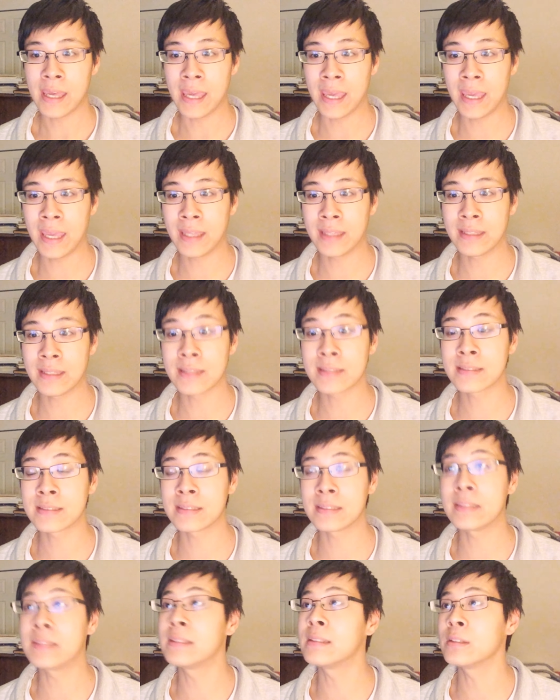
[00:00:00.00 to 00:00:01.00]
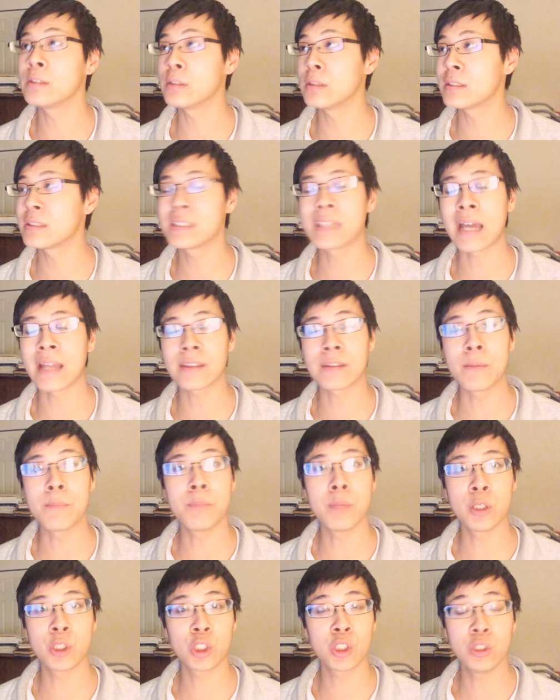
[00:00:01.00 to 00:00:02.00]
And it's it's not the
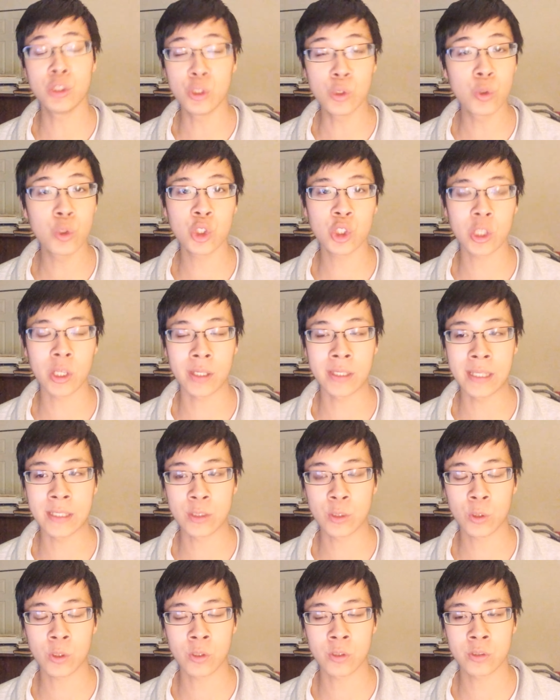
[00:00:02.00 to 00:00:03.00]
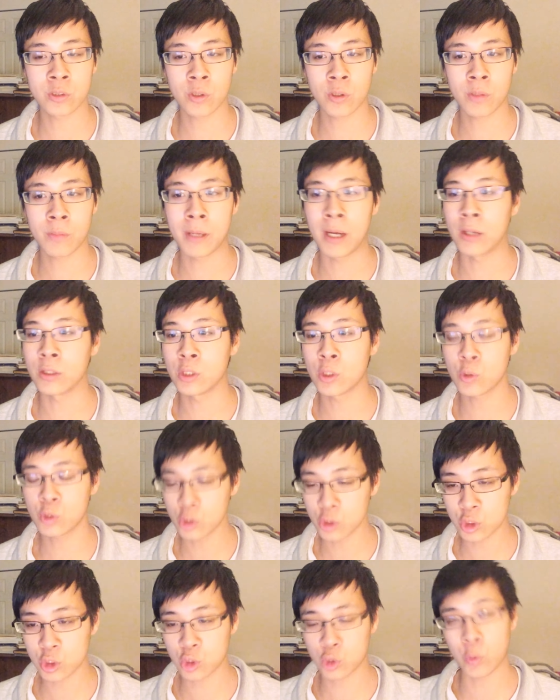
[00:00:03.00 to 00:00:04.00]
minutia that they're concerned about. They're
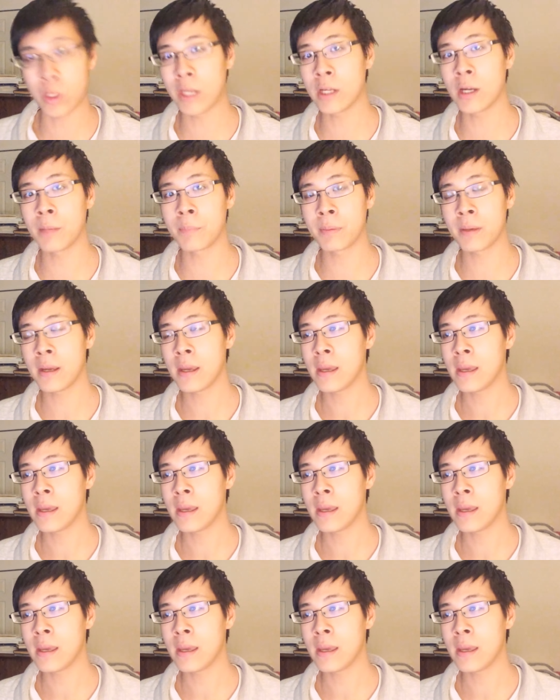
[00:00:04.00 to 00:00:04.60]
just straight up